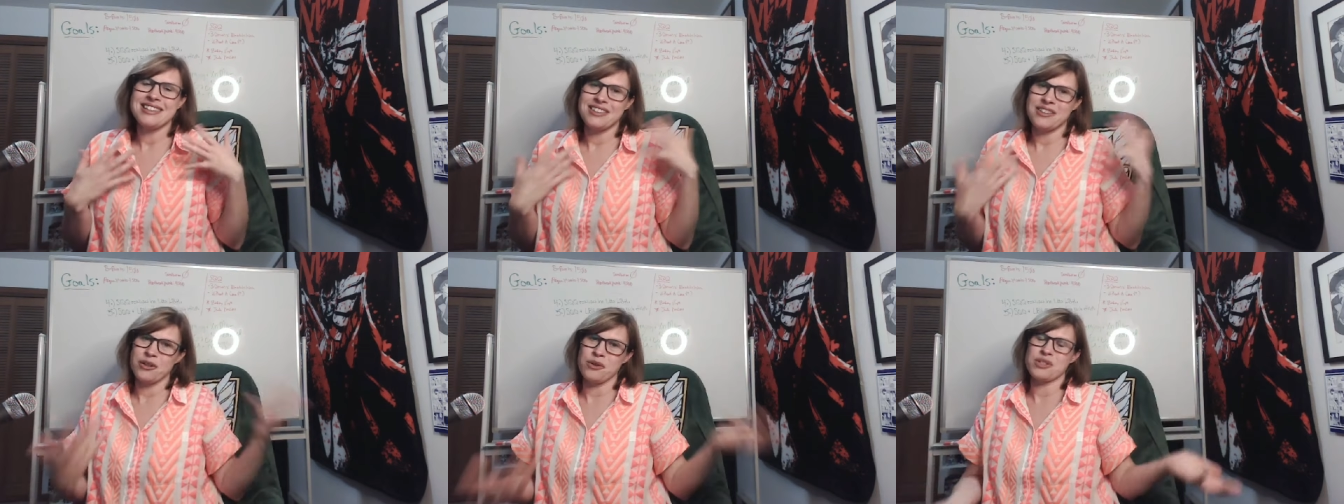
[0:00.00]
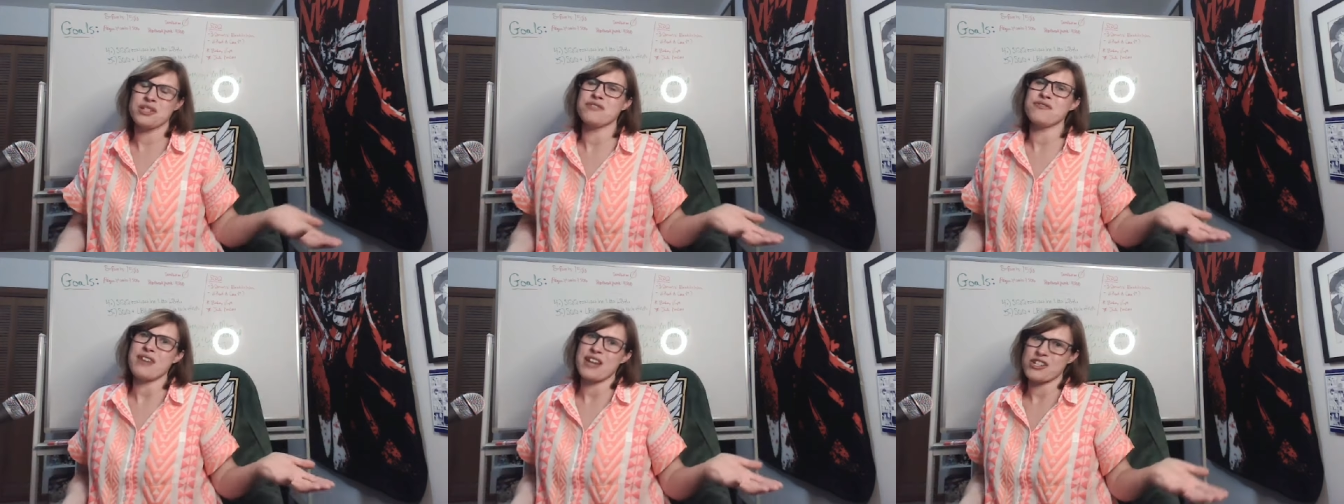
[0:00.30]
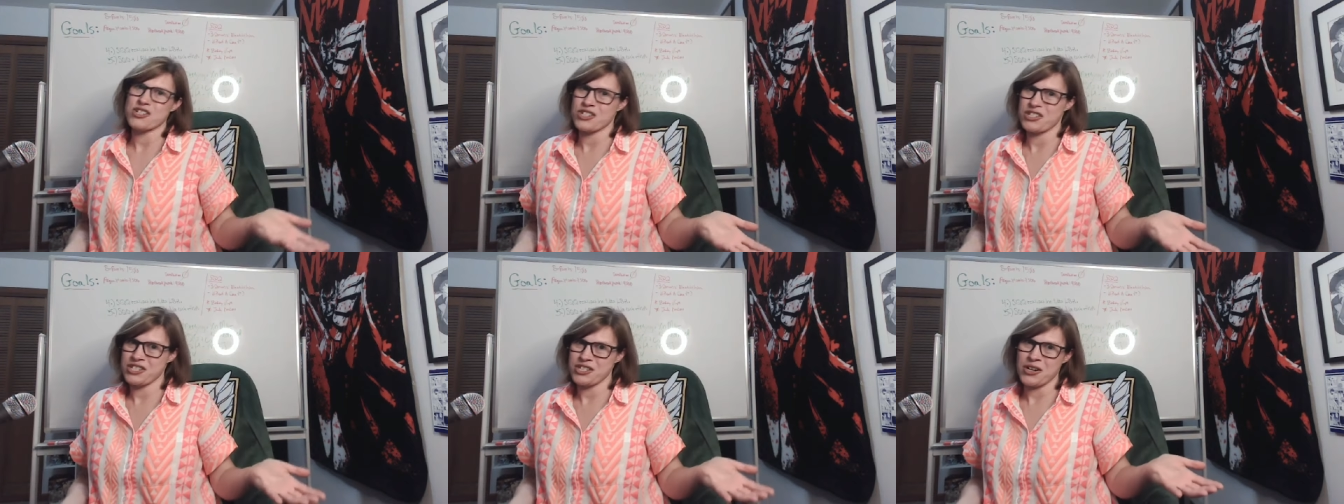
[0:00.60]
those
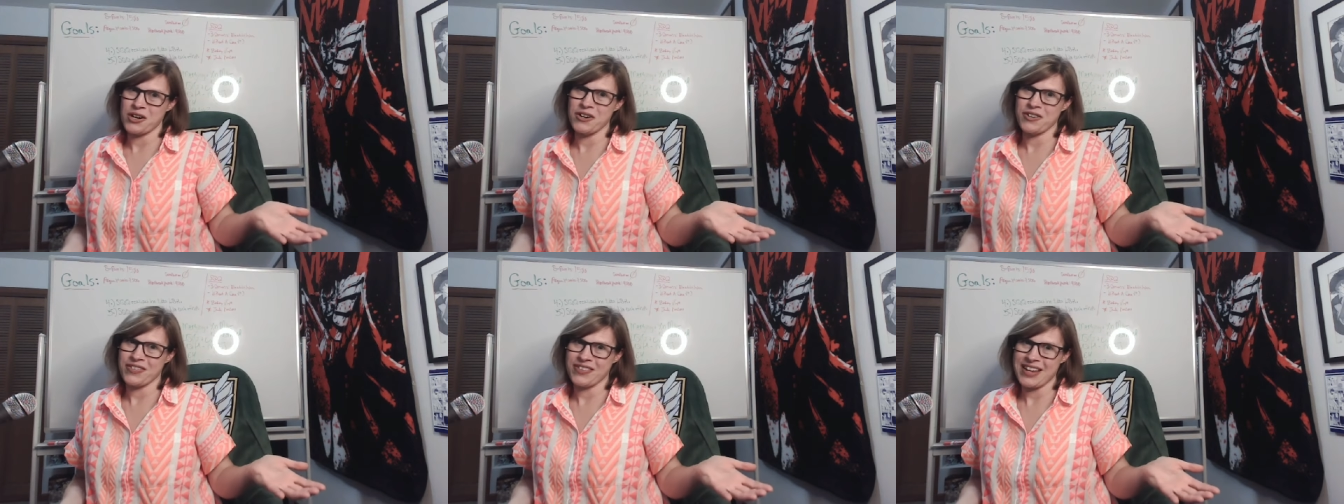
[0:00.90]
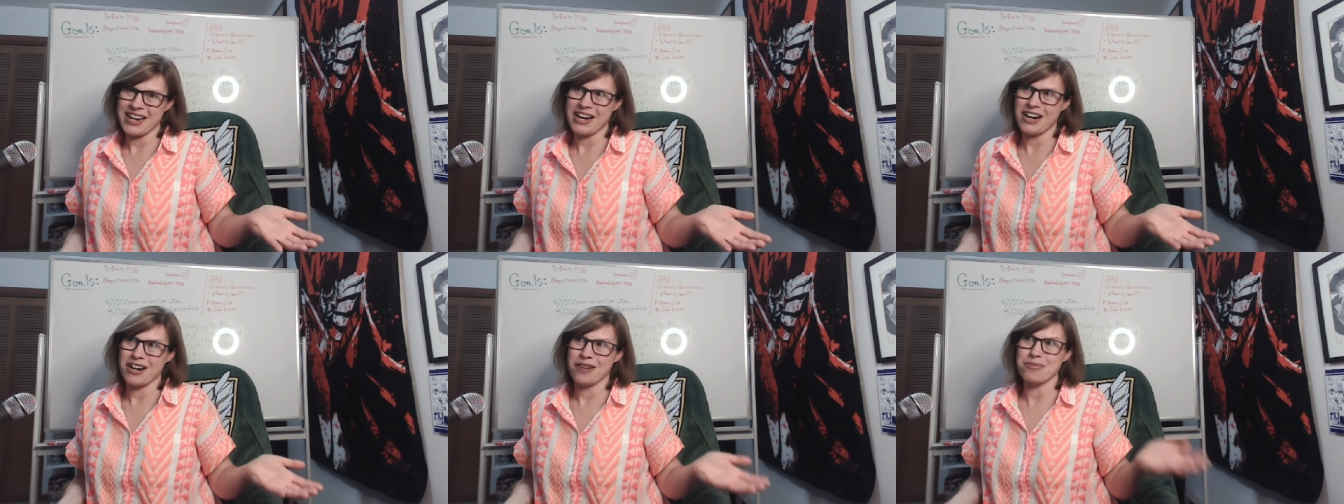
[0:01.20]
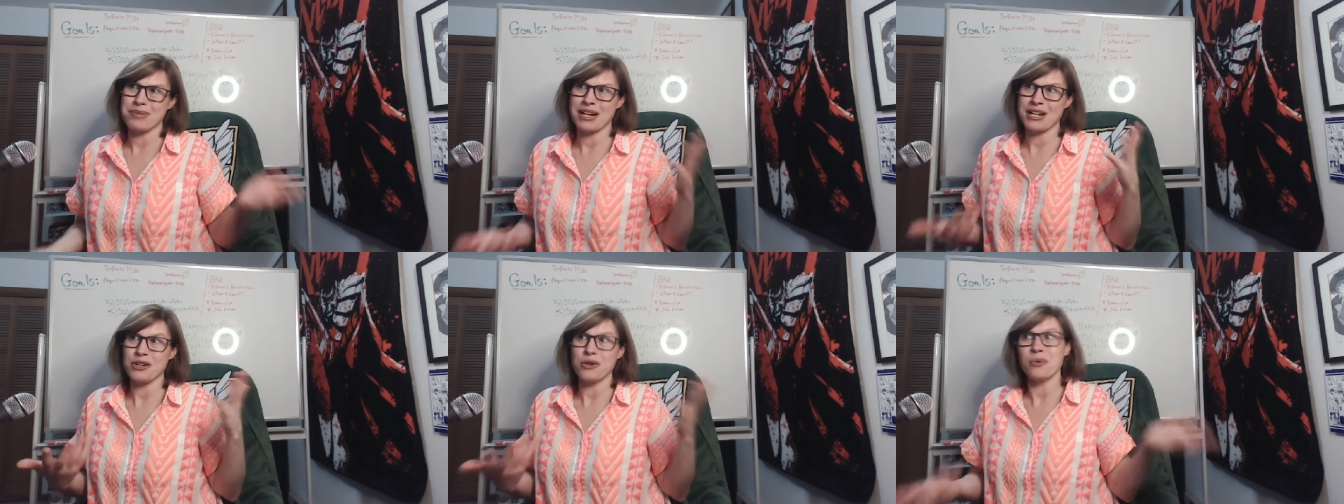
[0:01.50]
affections aren't there,
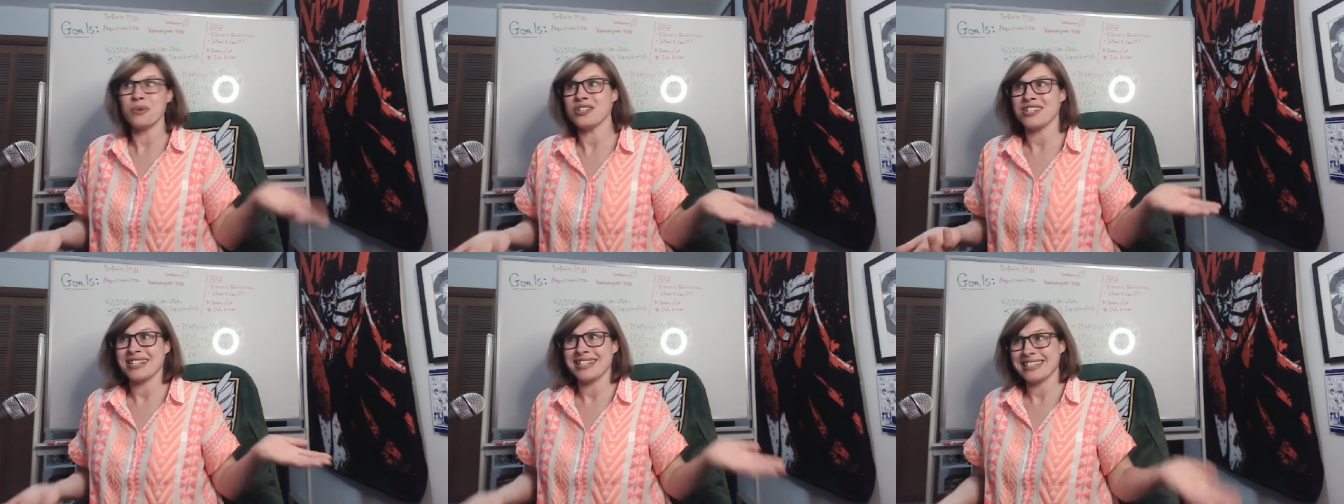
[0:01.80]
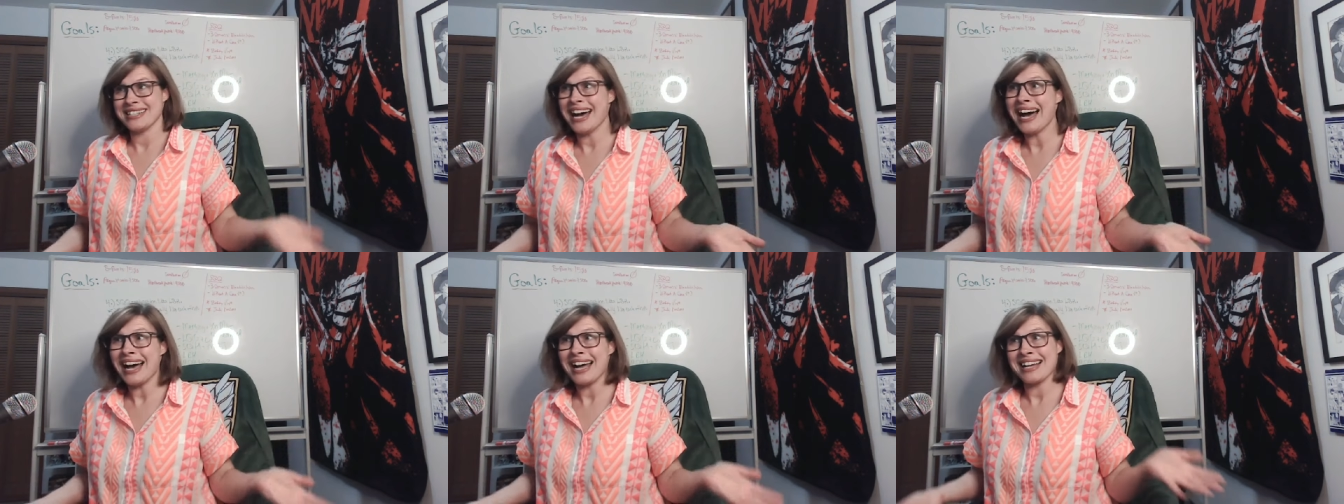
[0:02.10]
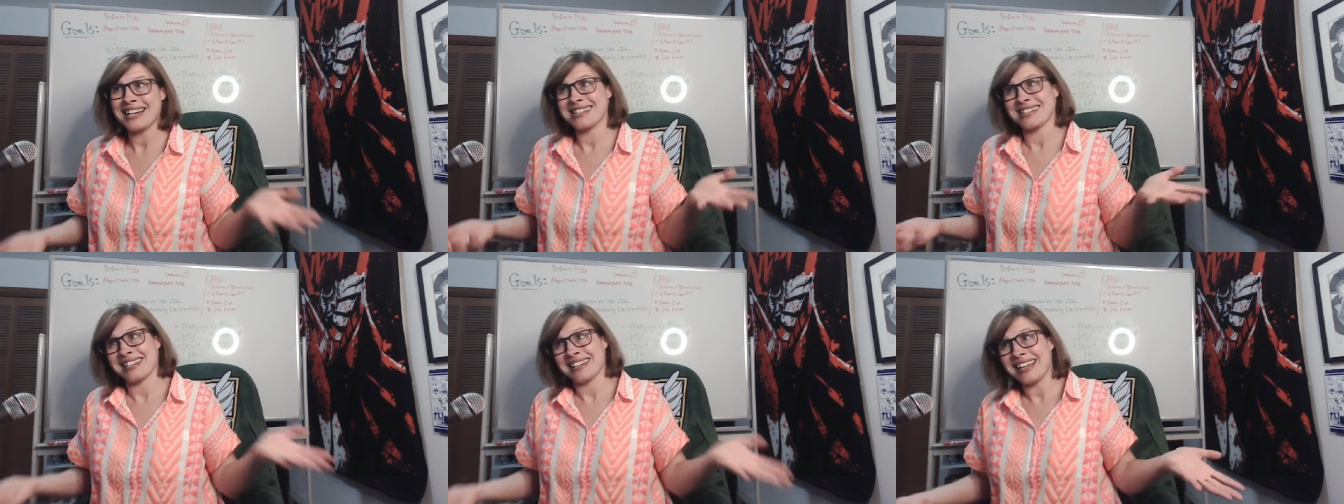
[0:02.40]
but I don't want you to die
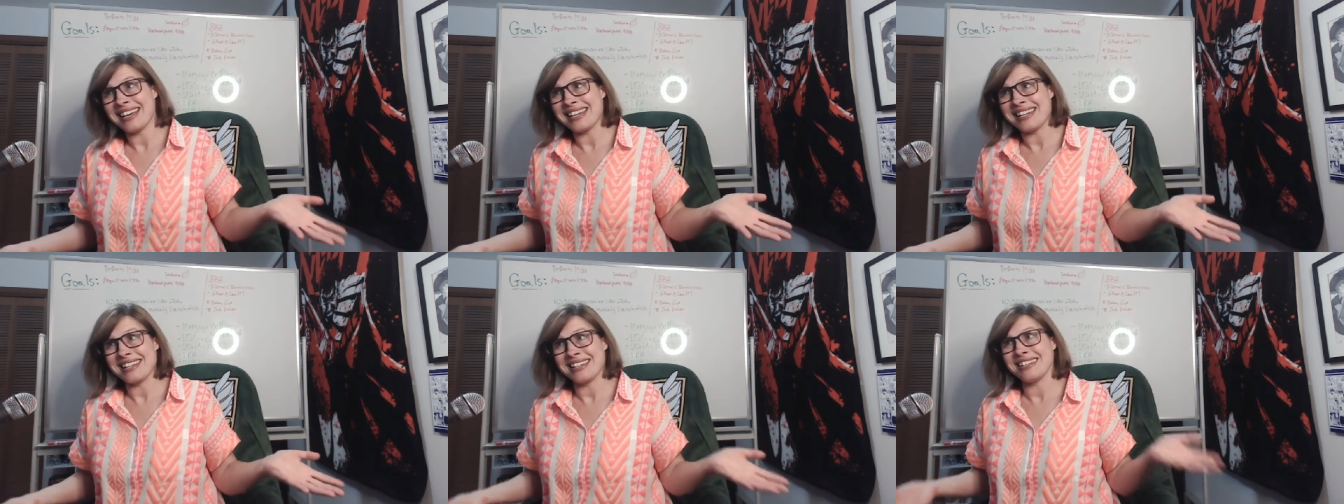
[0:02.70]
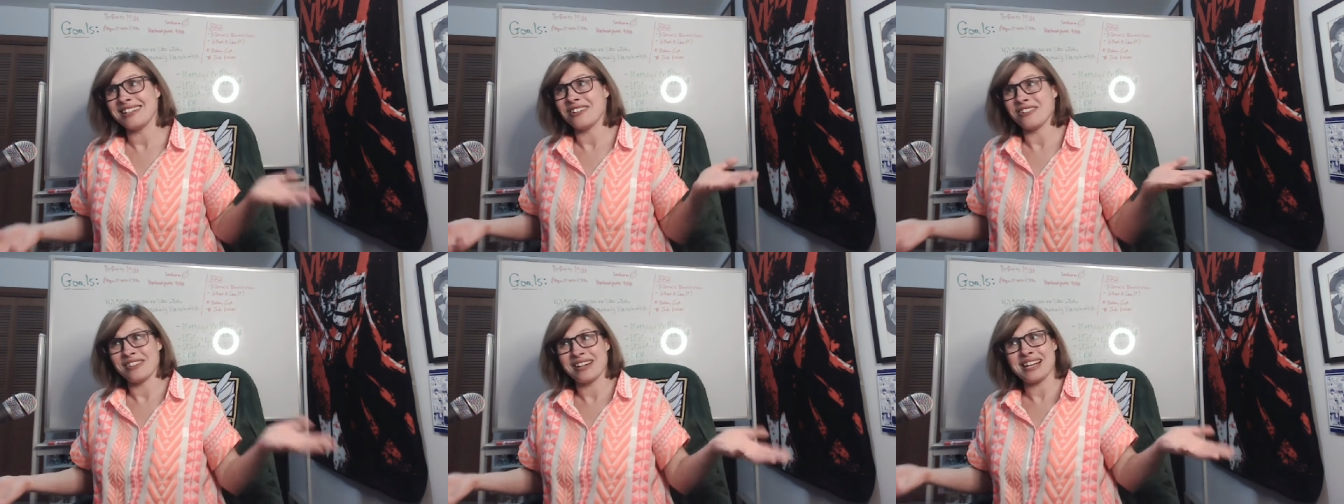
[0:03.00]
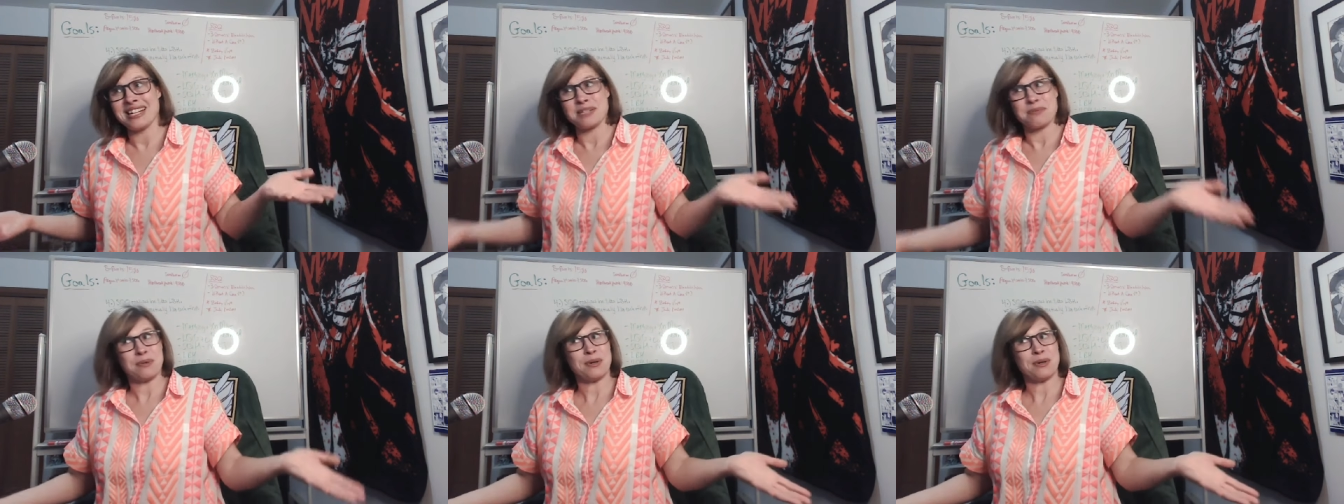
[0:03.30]
because I like you. You're a nice